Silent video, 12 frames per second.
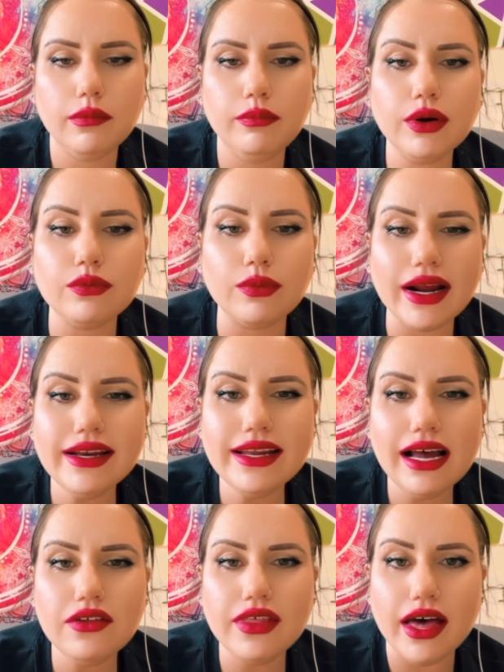But right
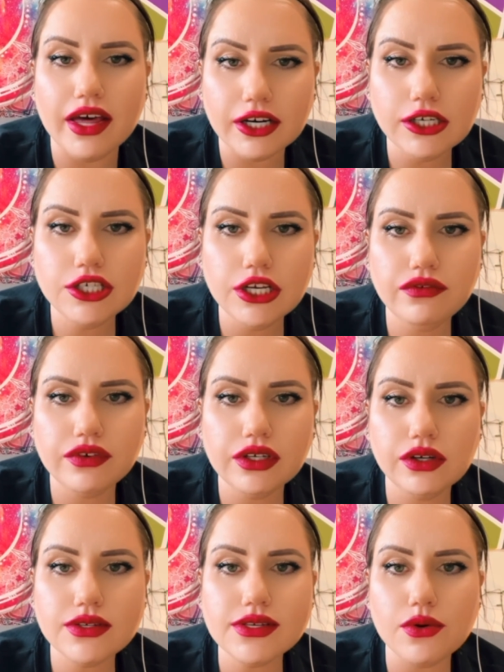now the energy
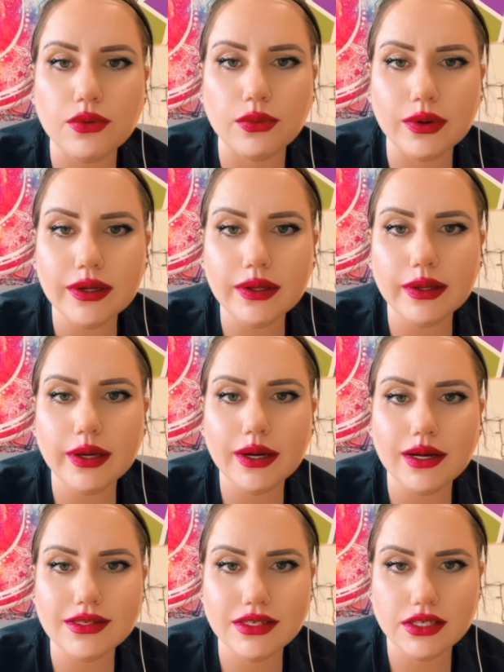feels really
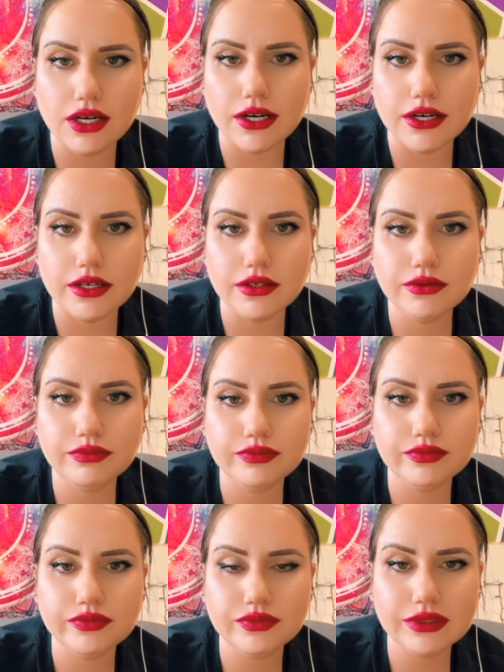uncertain
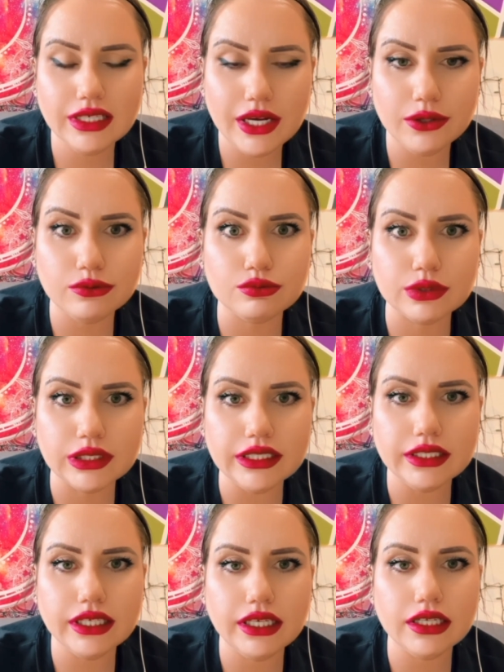and
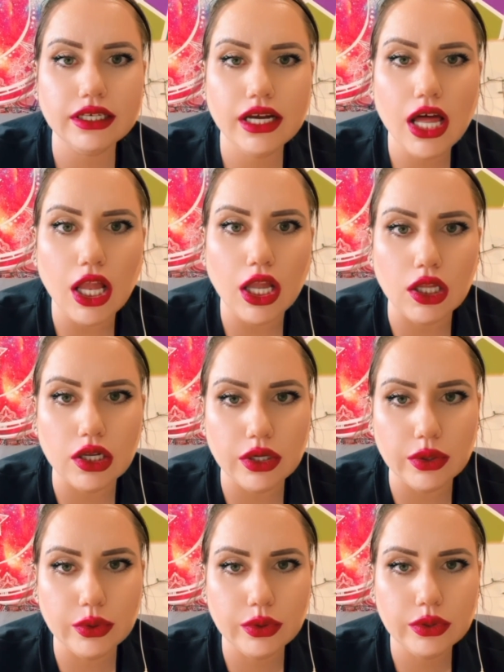really
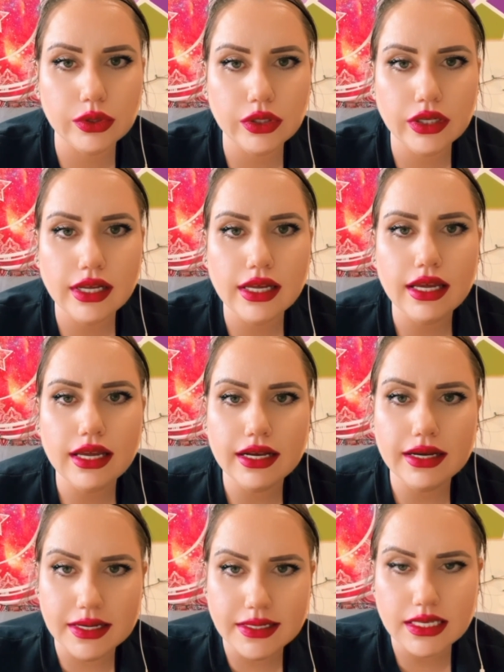low.
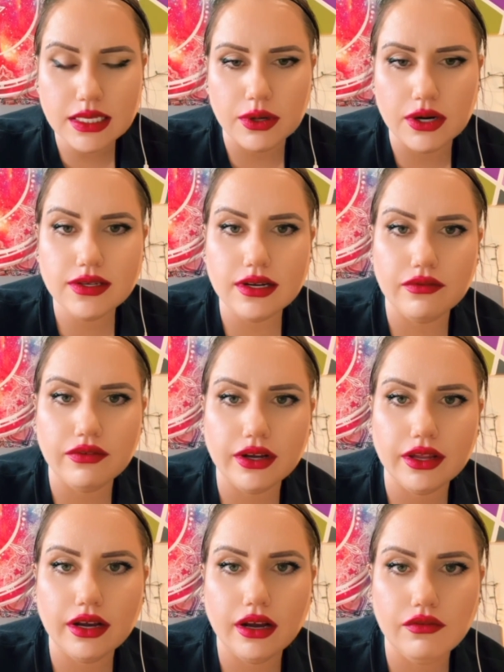Is this person ever
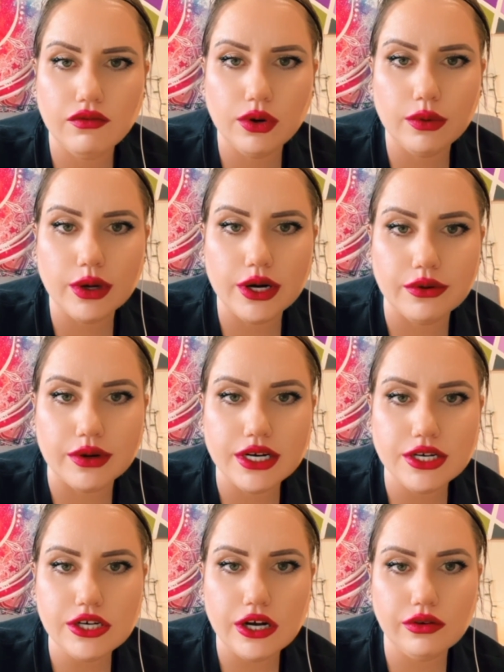going to come forward and
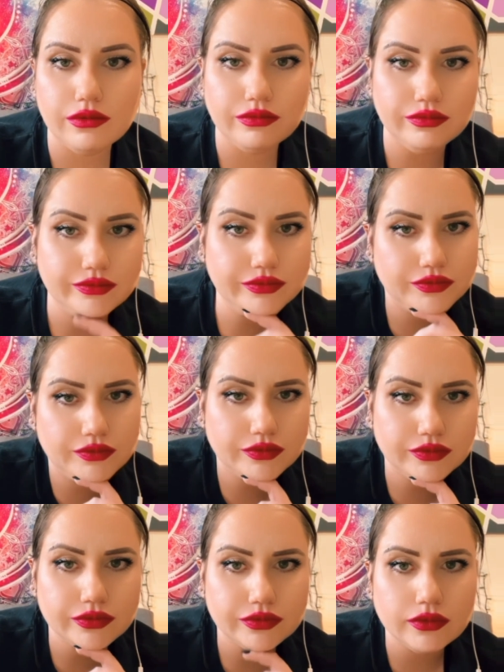reach out?
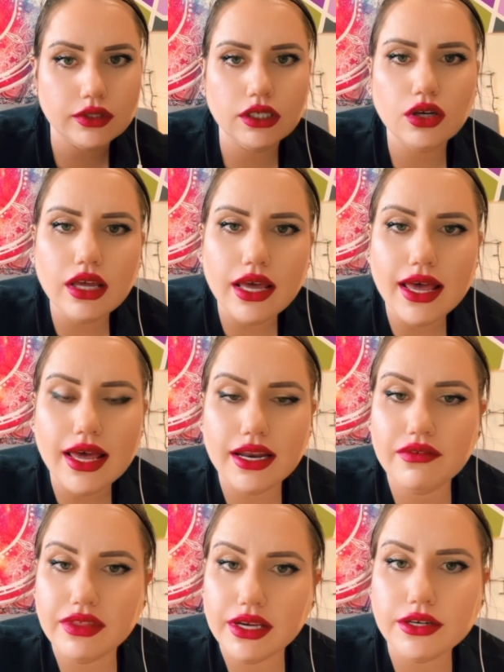And
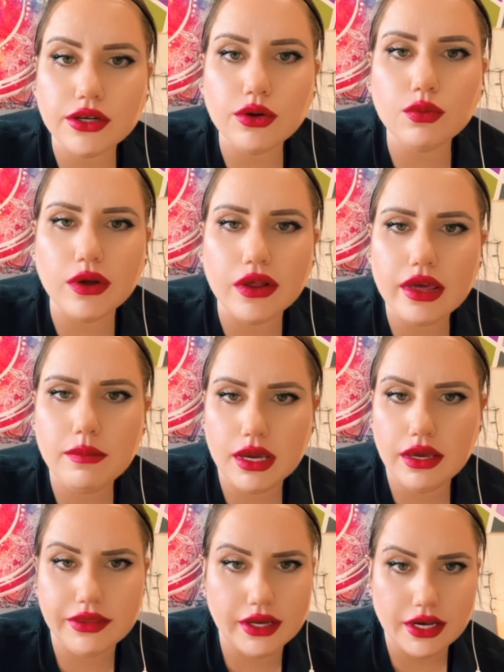if they do, will they
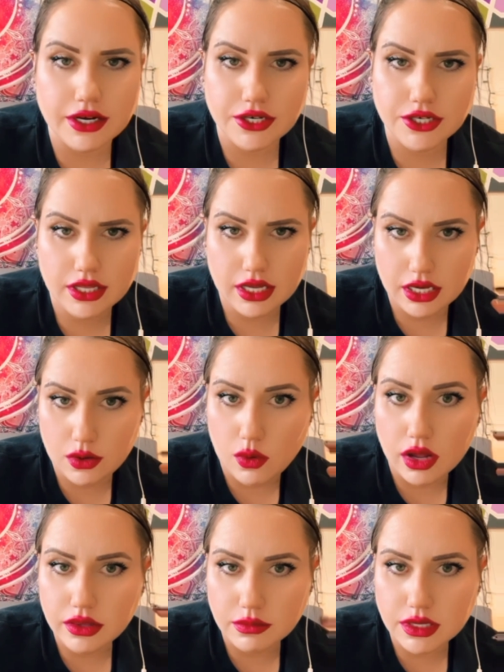be in the energy that you
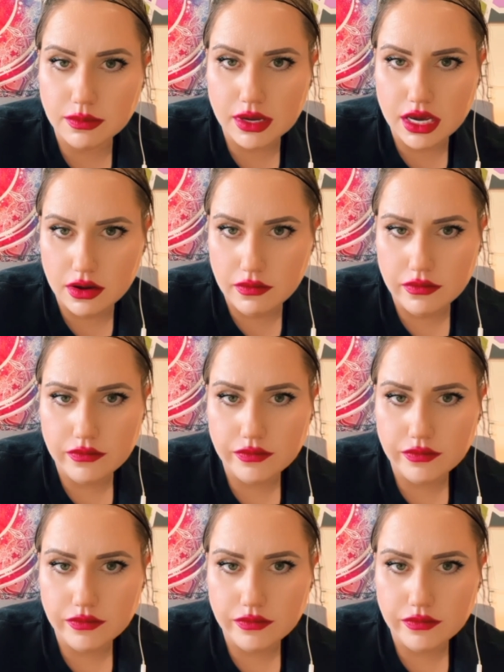want them to be?